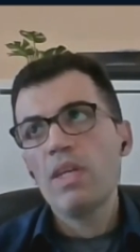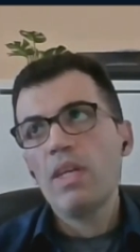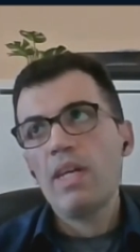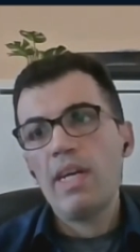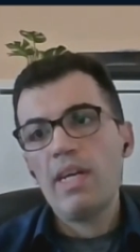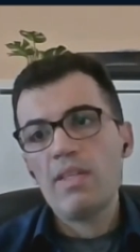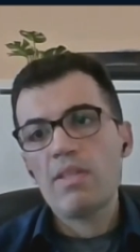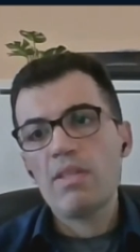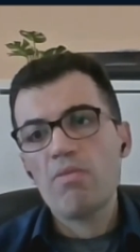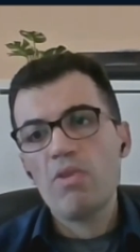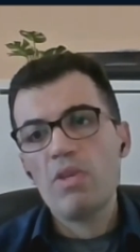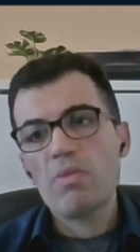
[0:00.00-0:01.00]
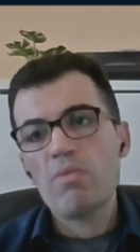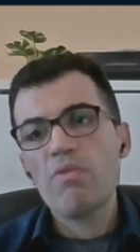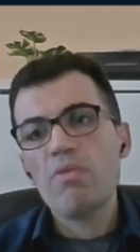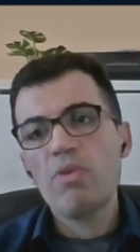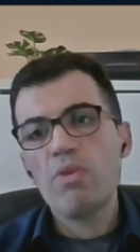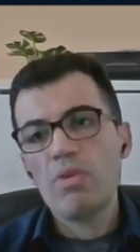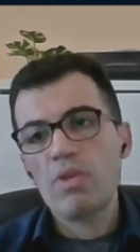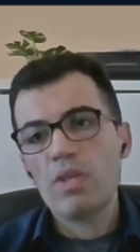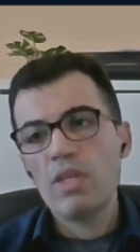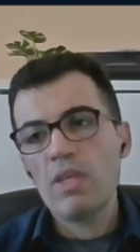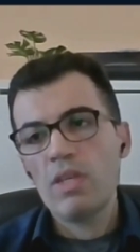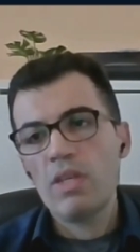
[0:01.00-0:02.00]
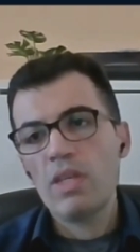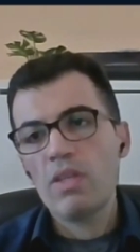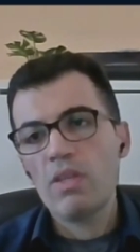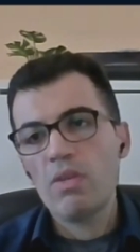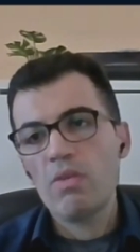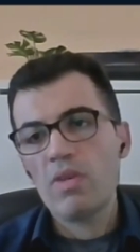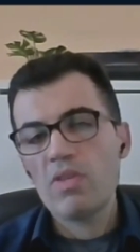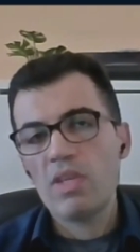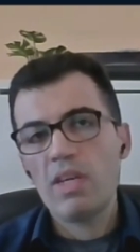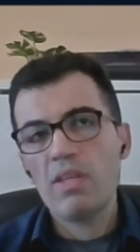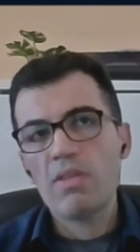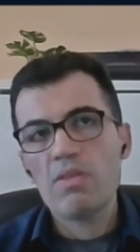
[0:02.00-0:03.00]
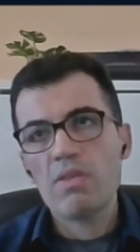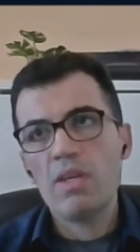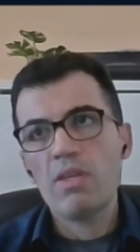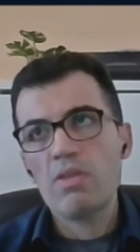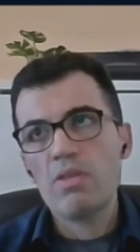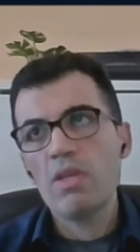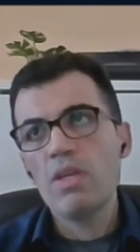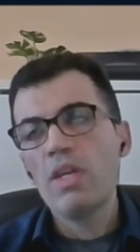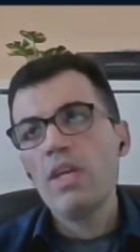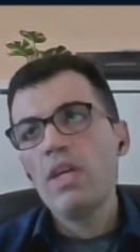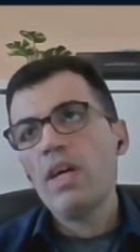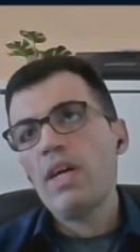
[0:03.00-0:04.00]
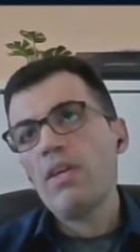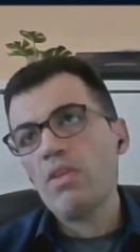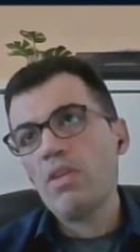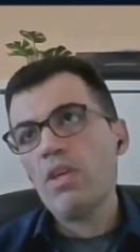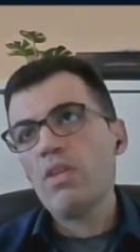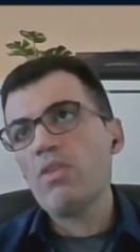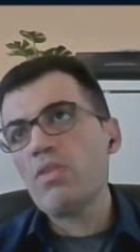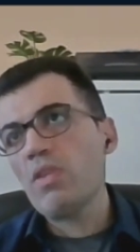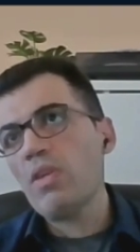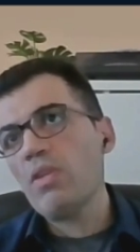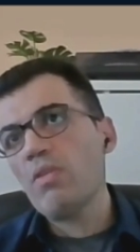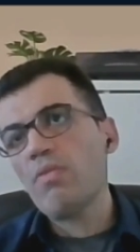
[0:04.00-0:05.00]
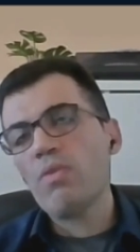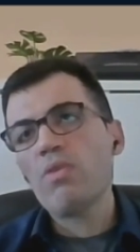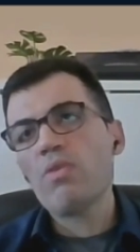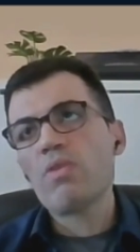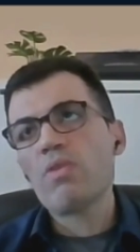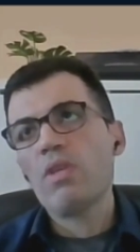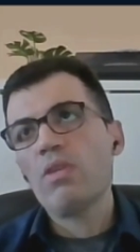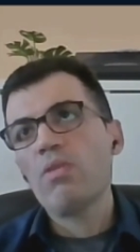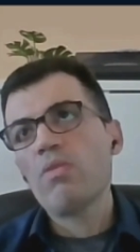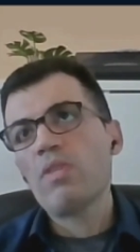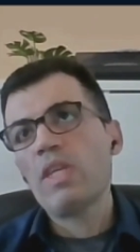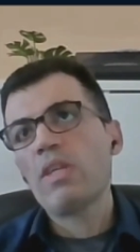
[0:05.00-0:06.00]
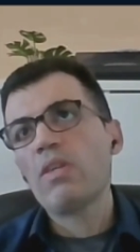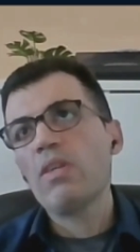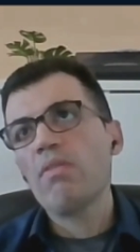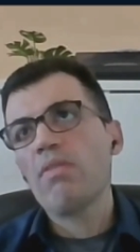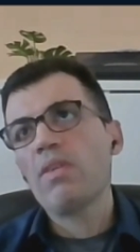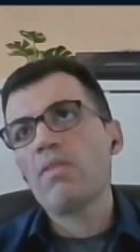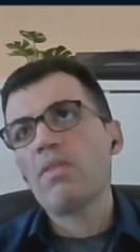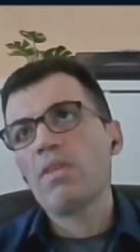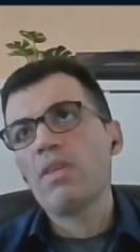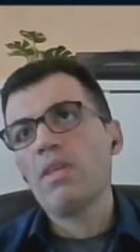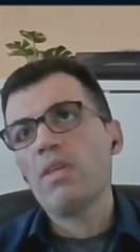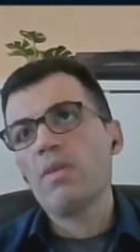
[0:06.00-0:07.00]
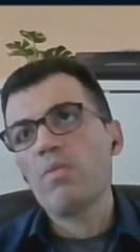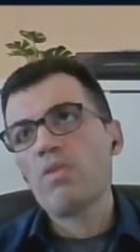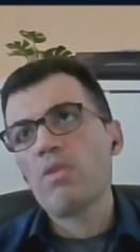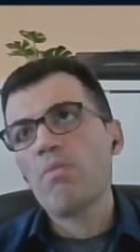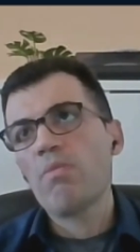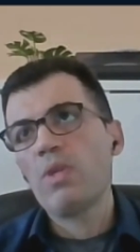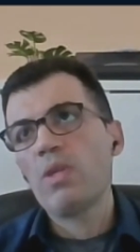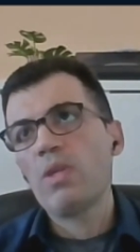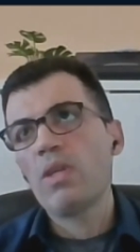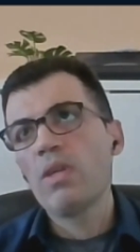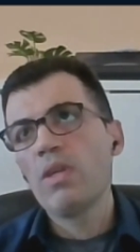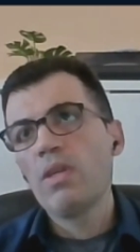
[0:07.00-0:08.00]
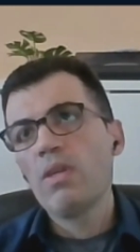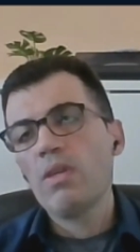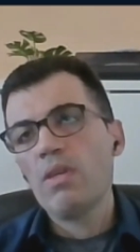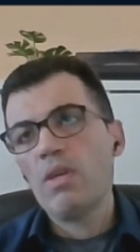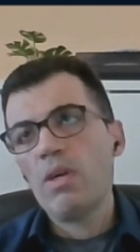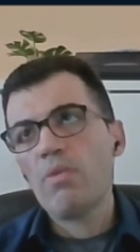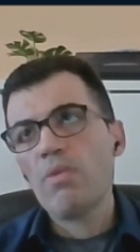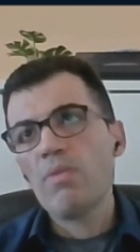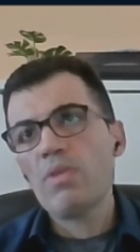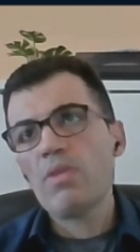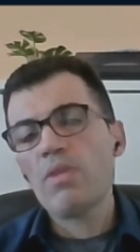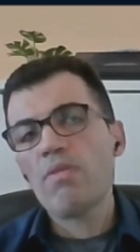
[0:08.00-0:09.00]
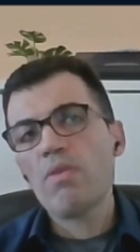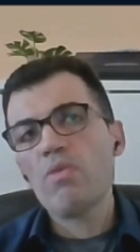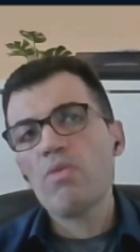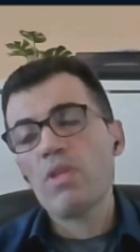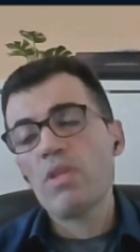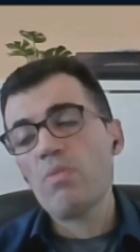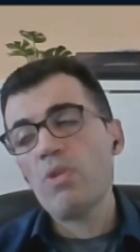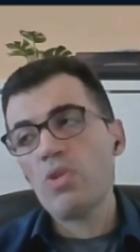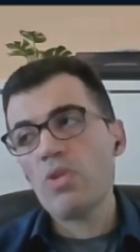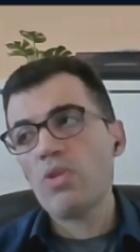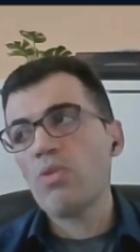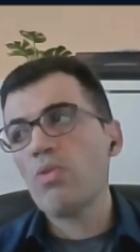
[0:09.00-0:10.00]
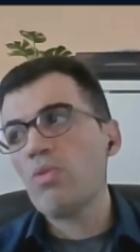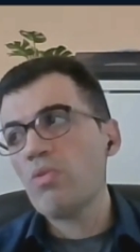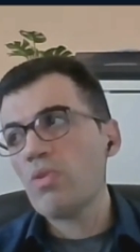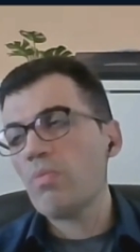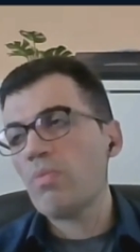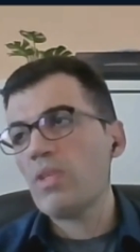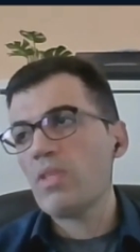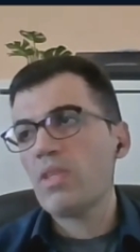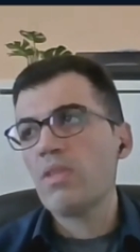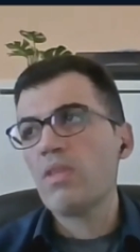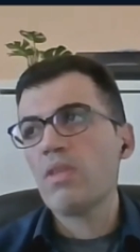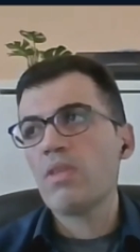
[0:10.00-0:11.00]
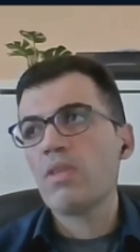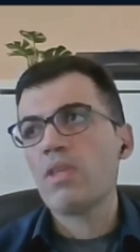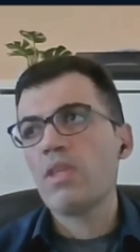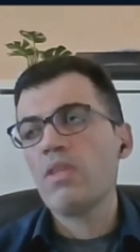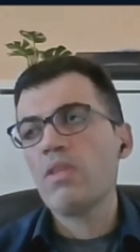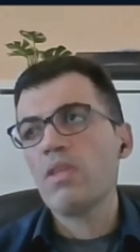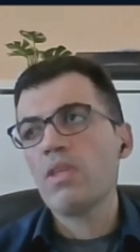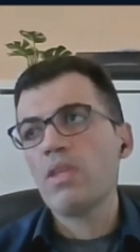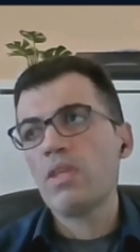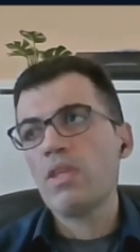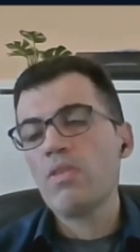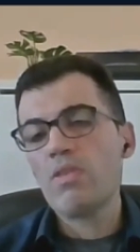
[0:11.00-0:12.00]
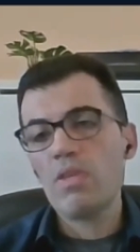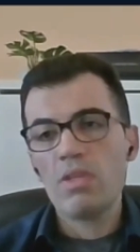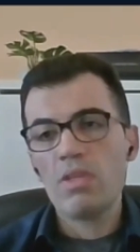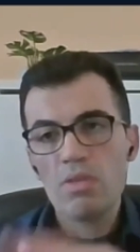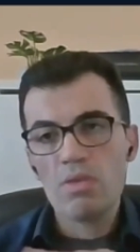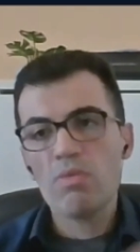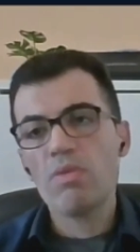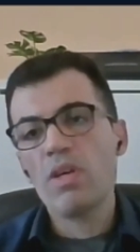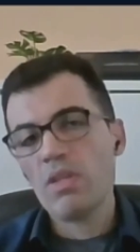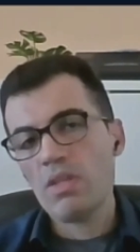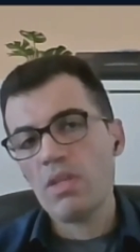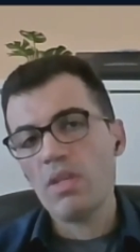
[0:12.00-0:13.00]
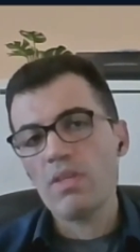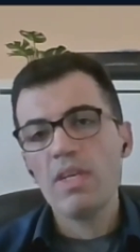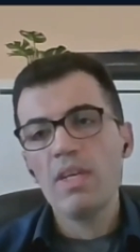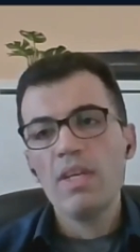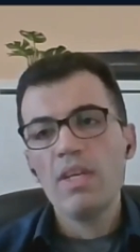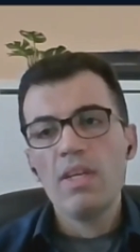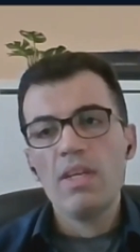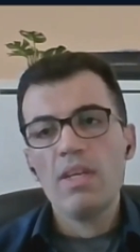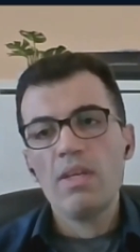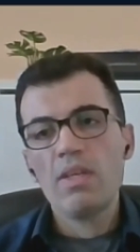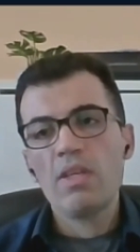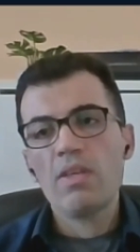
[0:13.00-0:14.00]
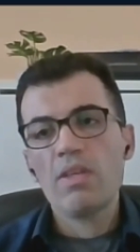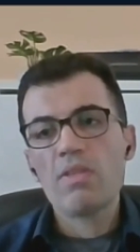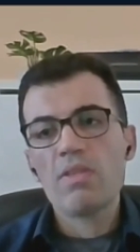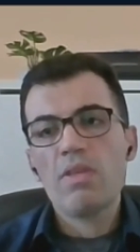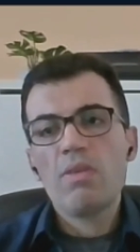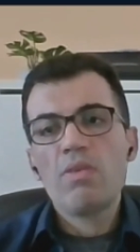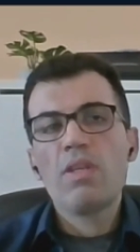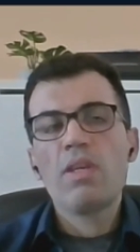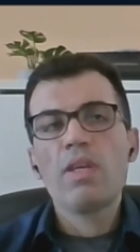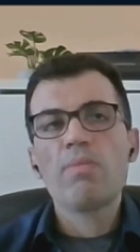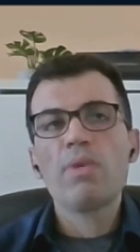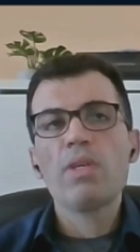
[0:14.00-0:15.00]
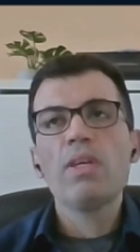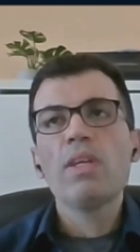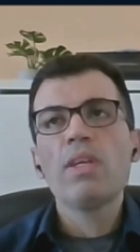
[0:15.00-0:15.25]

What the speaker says: as it was before in the US grand strategy. And on the other side, of course, I don't agree with some very optimistic views, especially those presented inside these two countries, Iran and Saudi Arabia,